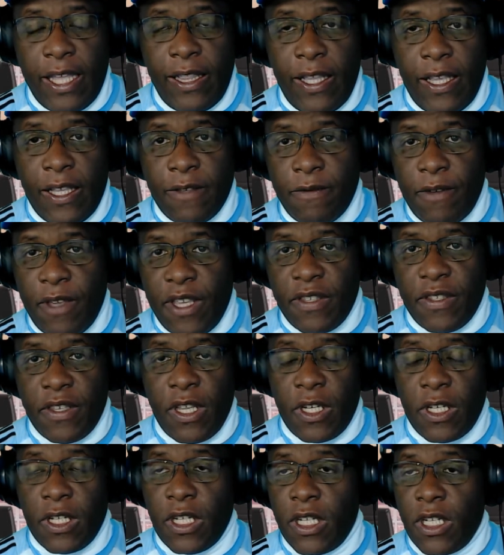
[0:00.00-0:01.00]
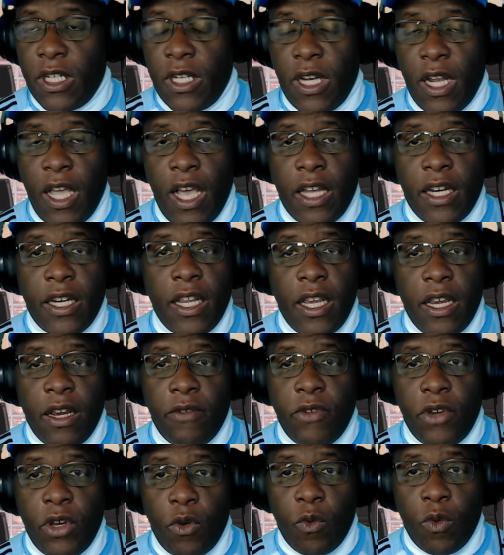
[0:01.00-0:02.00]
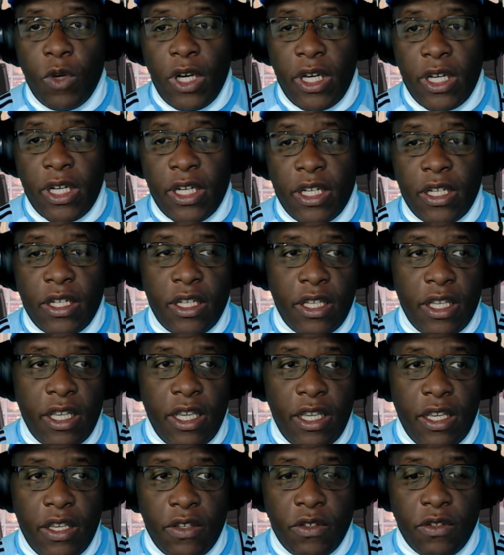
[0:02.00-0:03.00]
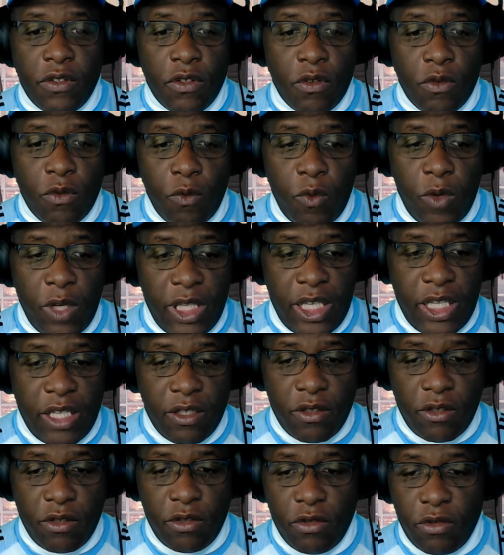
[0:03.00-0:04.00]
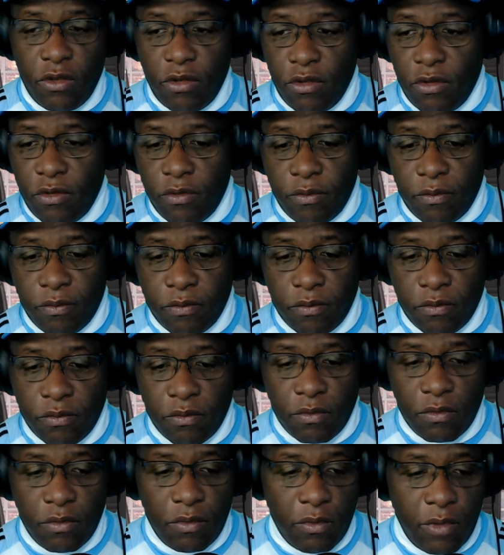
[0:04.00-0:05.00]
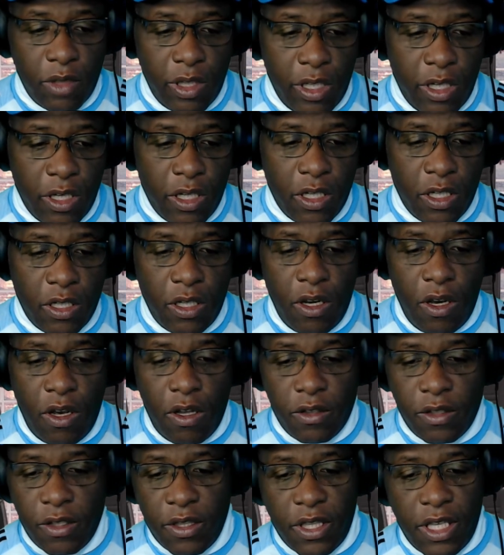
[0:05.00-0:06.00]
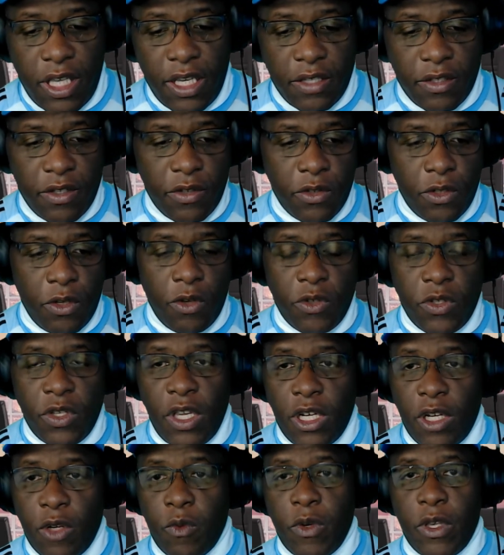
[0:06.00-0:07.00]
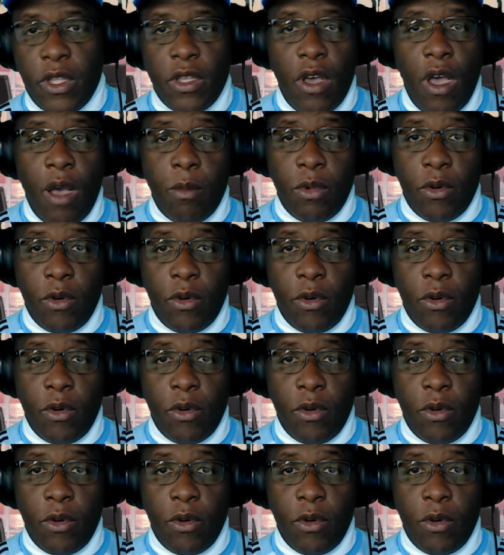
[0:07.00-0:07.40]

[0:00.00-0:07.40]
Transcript: And let's face it, not everyone is willing to learn all the things associated with